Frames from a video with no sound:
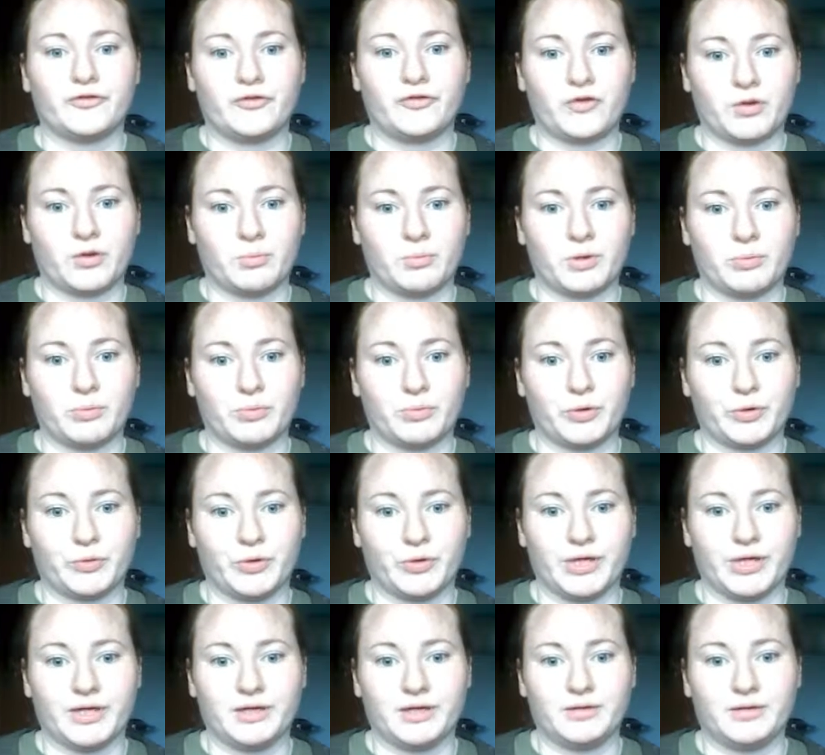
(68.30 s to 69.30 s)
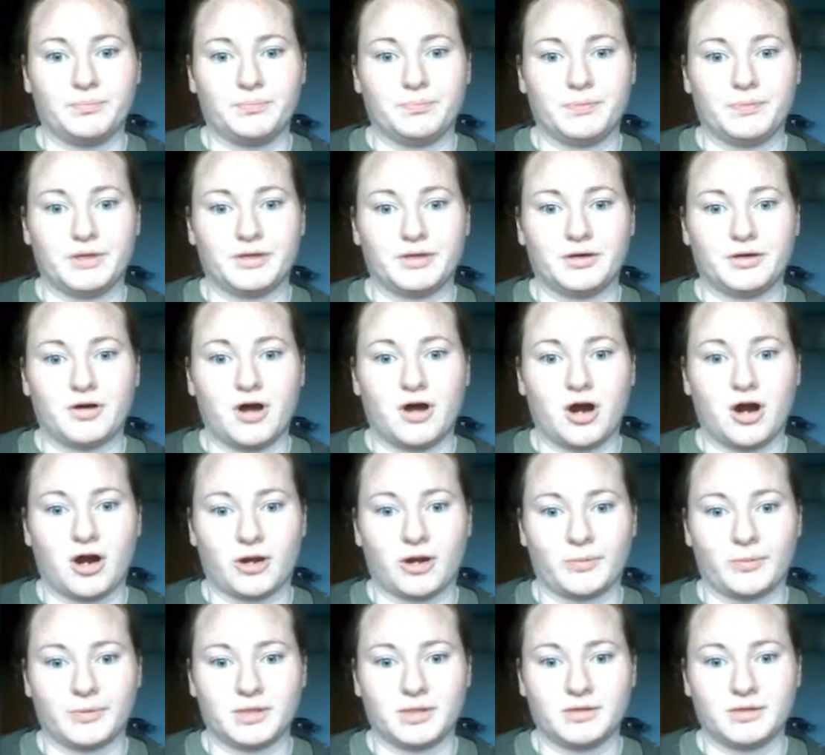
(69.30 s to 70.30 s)
former Marine Bill
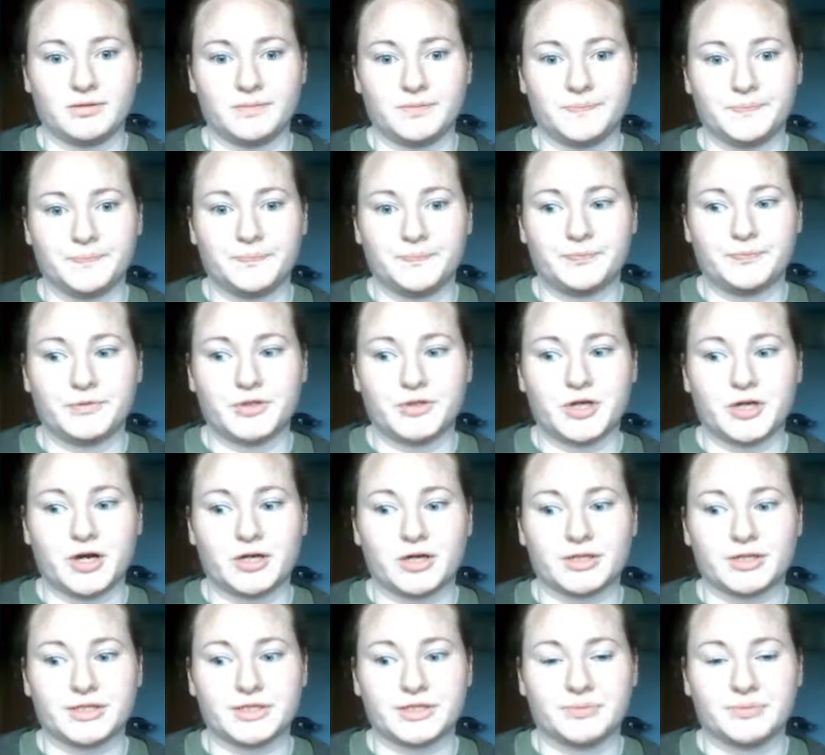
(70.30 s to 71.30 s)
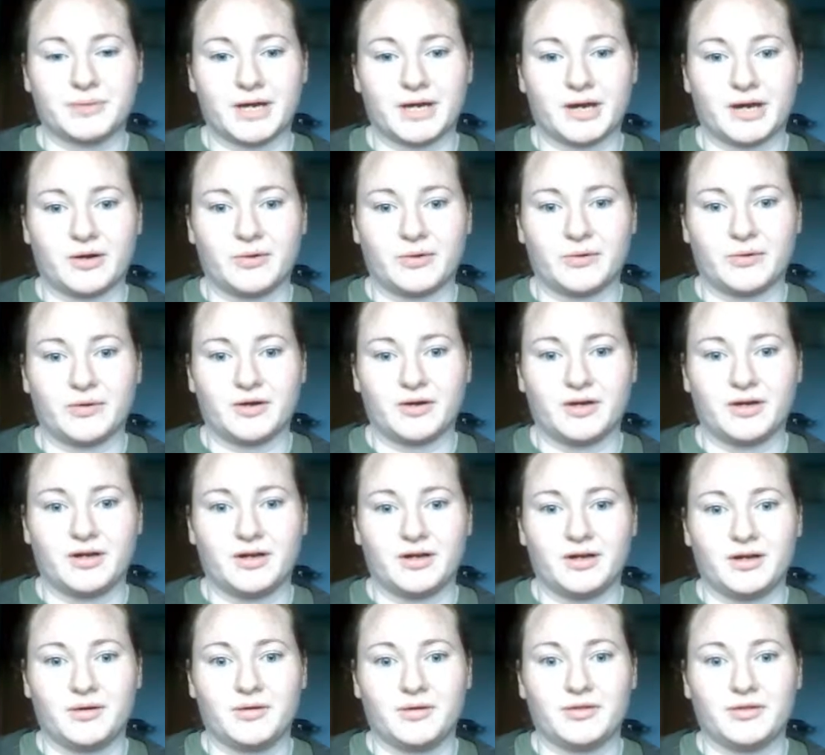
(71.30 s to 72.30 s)
Harmon talks about
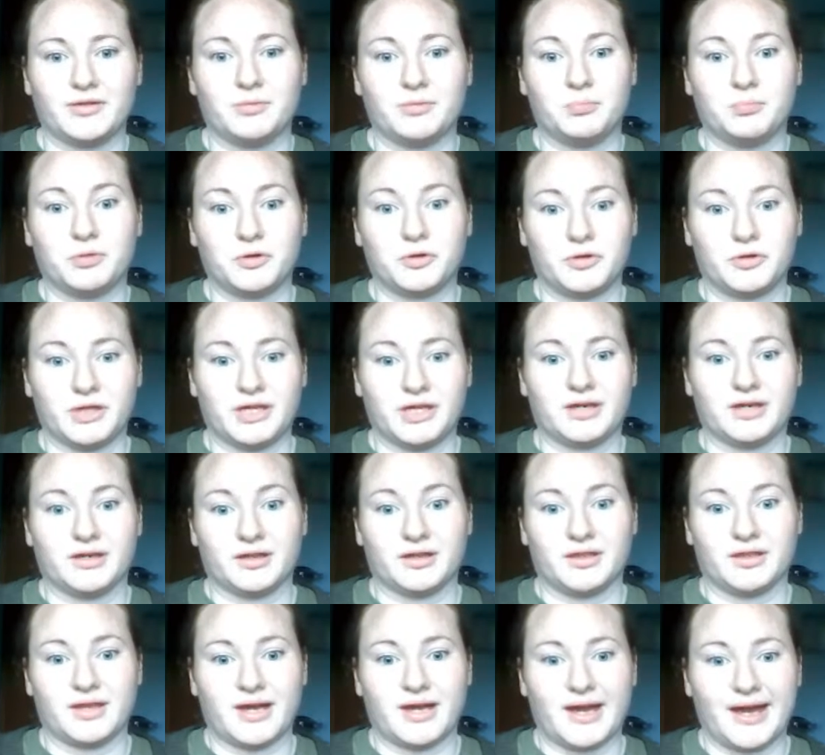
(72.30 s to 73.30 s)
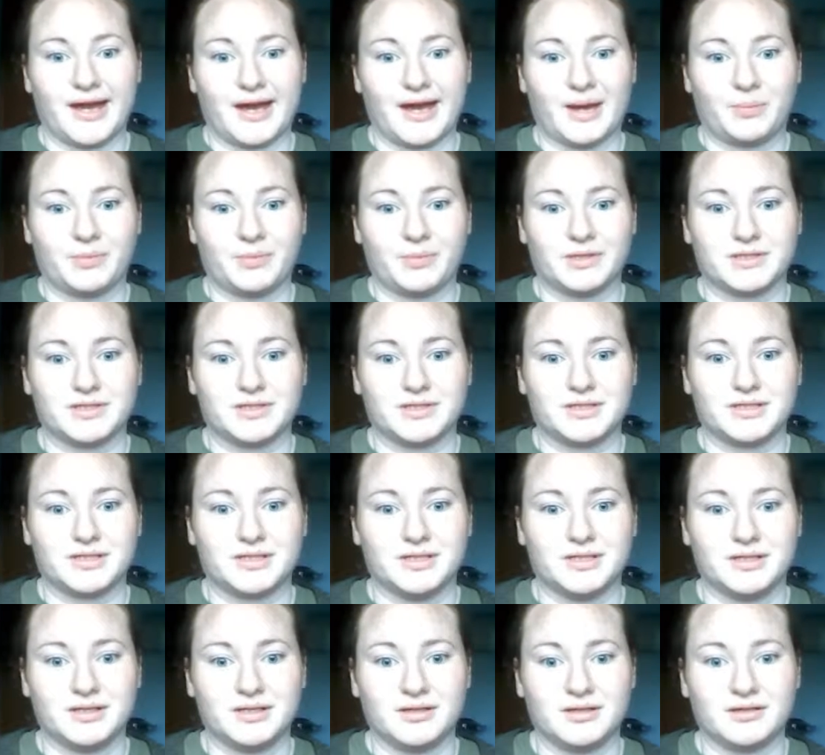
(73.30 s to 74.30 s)
the bullying that happens
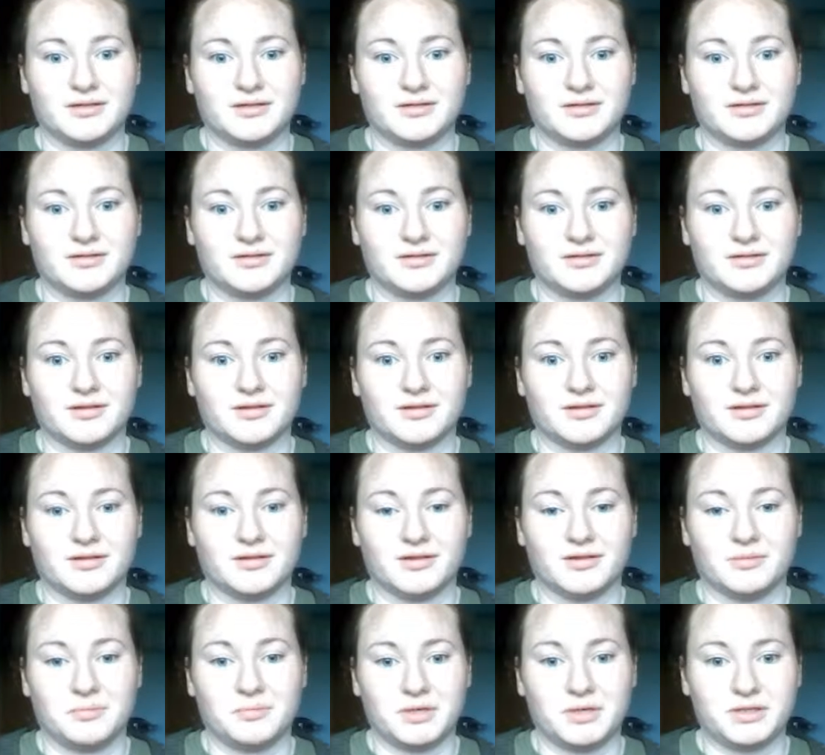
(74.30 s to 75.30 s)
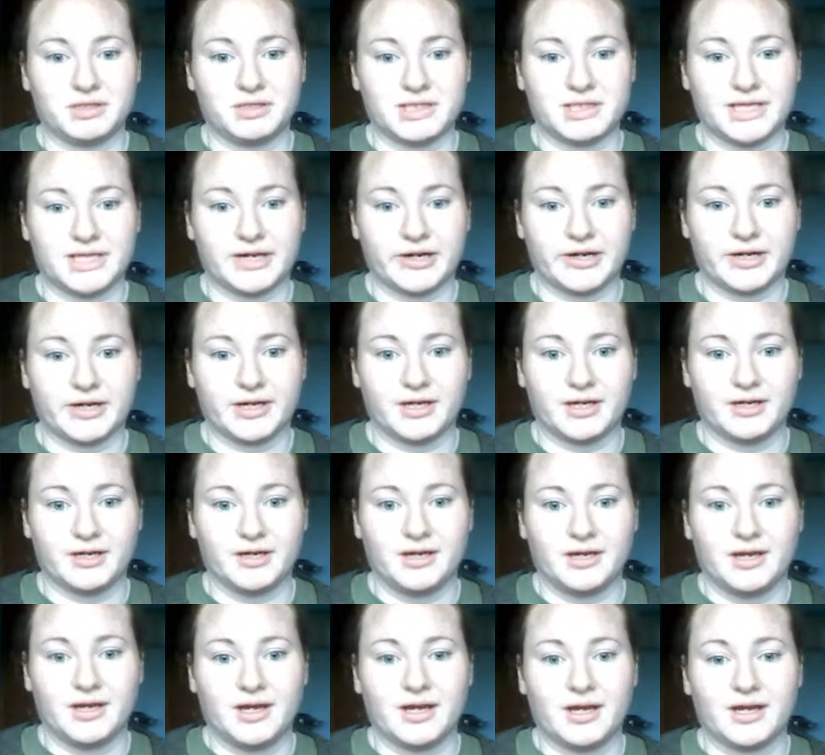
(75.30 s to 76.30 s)
in the military,
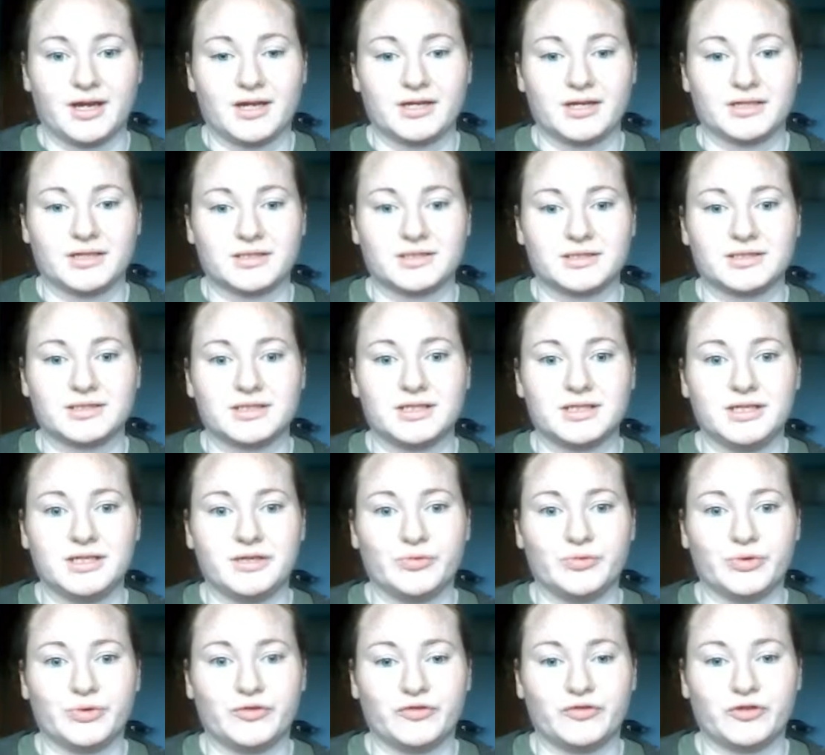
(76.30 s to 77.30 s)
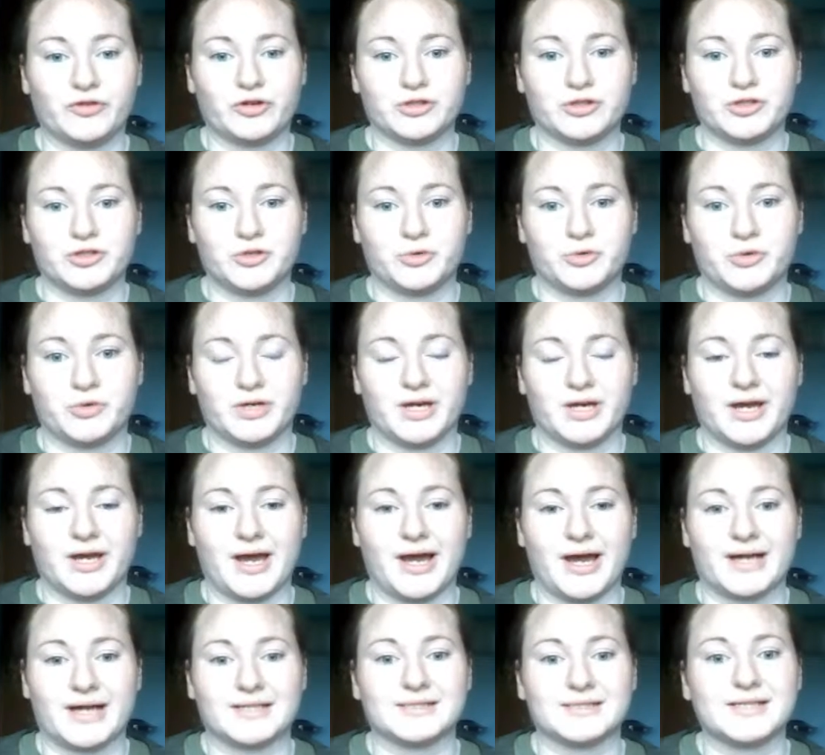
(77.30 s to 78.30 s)
and he referred to it
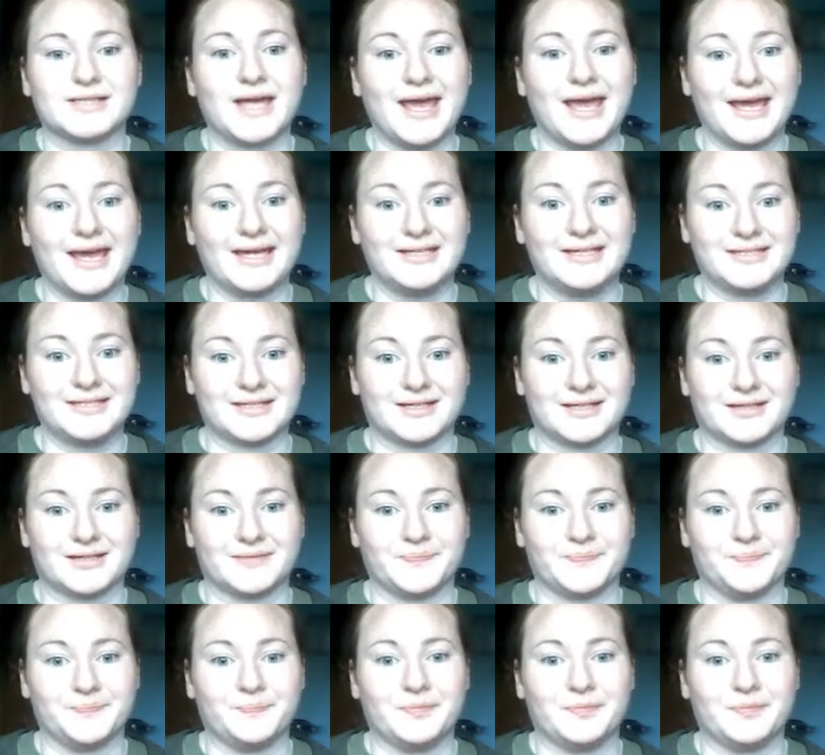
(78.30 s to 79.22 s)
as hazing.